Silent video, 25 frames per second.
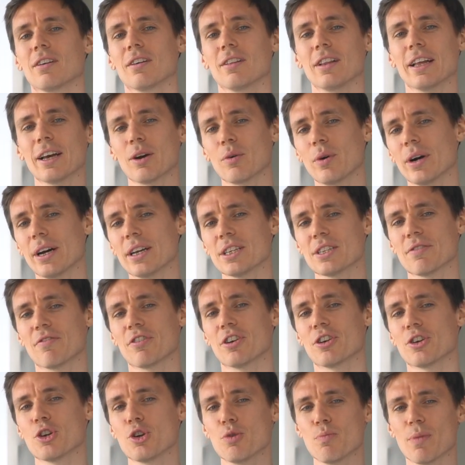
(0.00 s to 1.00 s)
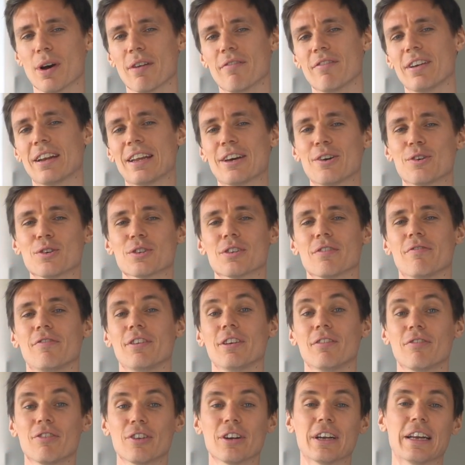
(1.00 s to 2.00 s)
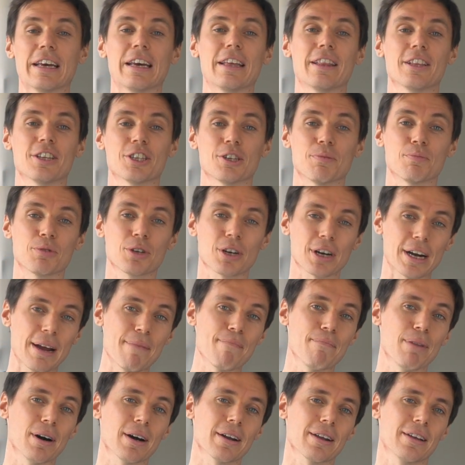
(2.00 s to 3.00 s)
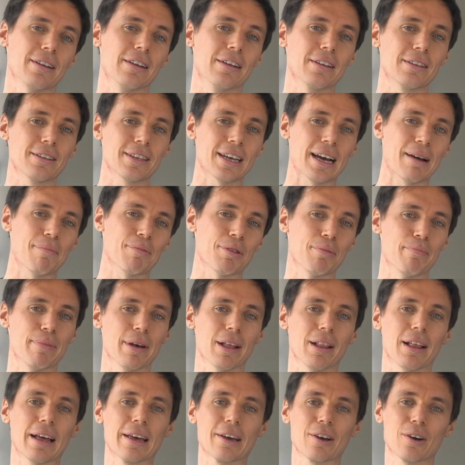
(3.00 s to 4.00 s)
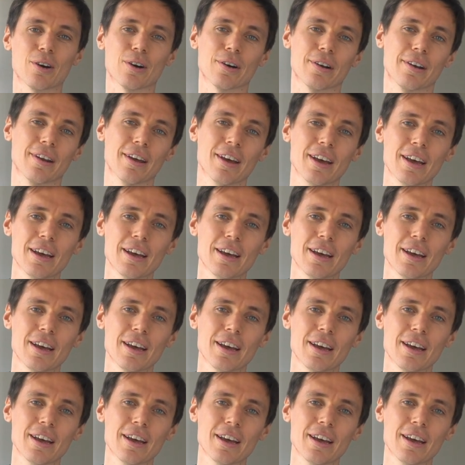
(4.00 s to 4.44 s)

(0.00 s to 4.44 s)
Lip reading: Likewise, if you're new to my videos, feel free to hit the subscribe button and tap the bell icon.